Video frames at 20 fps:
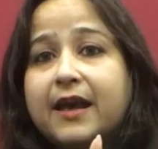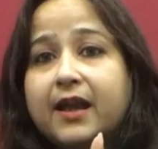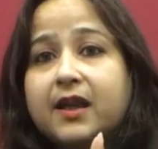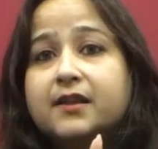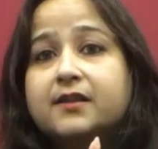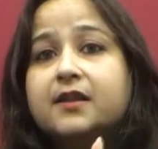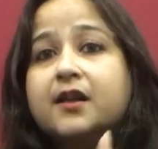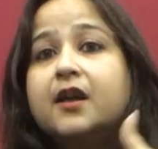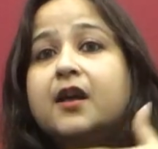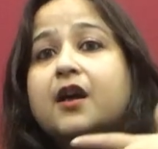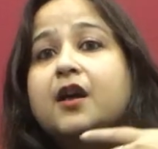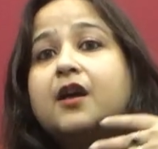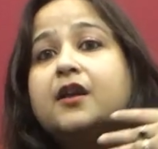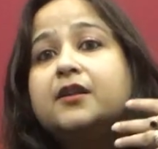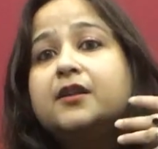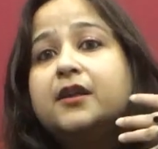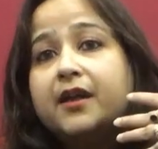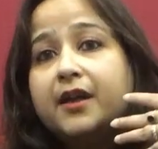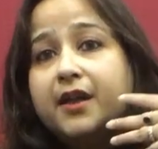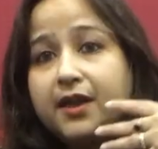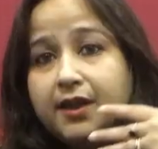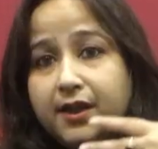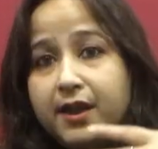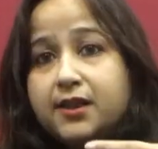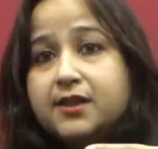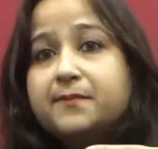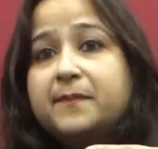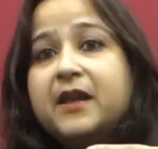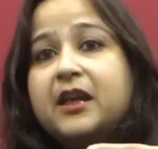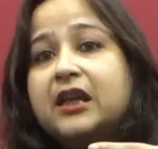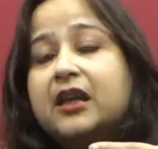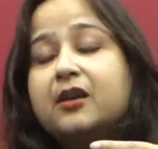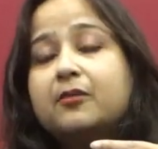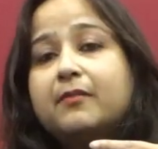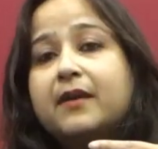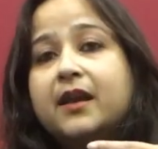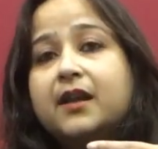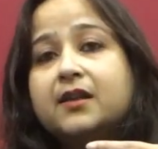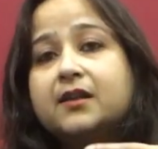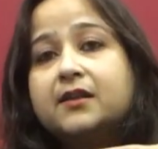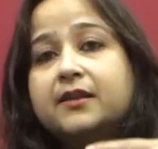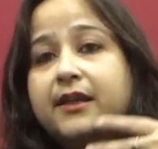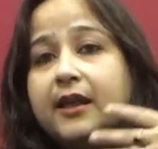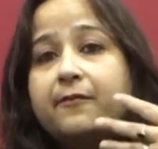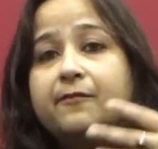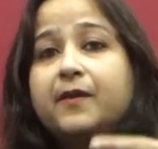belt, the Hindi speaking belt.